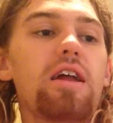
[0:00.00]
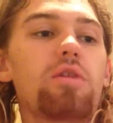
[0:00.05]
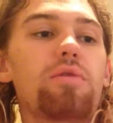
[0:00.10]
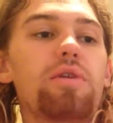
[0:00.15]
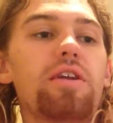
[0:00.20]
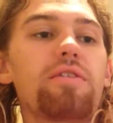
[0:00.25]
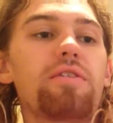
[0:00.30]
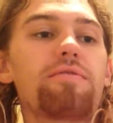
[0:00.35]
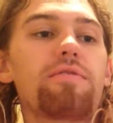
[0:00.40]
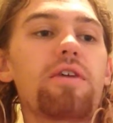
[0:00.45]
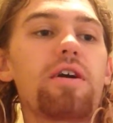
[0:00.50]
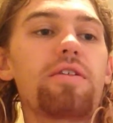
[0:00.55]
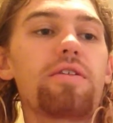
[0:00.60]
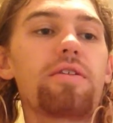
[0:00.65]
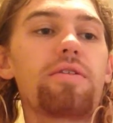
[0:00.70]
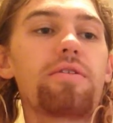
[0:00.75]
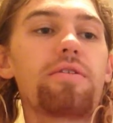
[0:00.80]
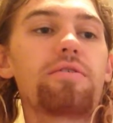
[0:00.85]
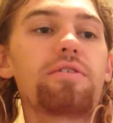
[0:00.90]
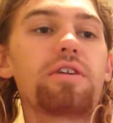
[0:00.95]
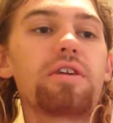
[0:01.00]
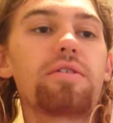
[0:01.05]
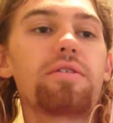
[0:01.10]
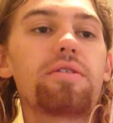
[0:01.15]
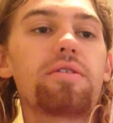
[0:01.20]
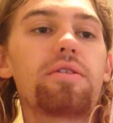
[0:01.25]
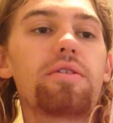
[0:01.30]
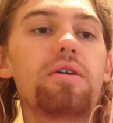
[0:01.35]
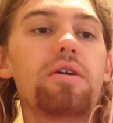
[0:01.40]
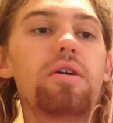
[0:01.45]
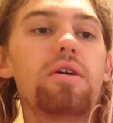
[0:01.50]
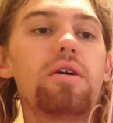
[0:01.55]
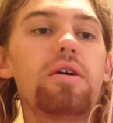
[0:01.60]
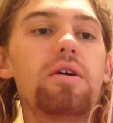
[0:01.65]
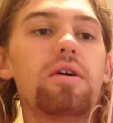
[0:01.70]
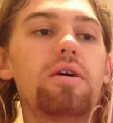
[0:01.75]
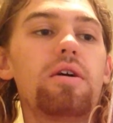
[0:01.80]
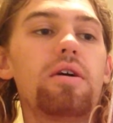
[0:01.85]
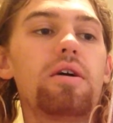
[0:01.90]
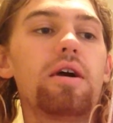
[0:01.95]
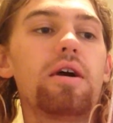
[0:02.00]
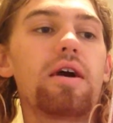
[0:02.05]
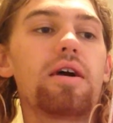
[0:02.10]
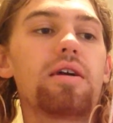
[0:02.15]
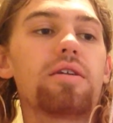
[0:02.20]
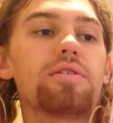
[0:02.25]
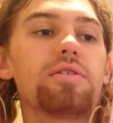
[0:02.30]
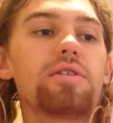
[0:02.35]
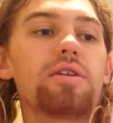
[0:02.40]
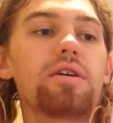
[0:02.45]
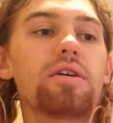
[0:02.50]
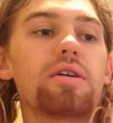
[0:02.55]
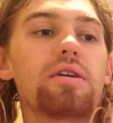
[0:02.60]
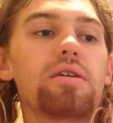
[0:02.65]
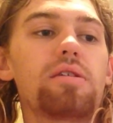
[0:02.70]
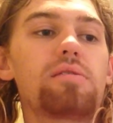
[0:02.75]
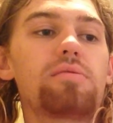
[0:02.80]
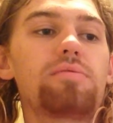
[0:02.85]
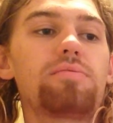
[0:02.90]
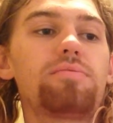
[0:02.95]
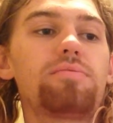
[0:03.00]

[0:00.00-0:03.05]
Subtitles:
Halloween and Friday the 13th. And it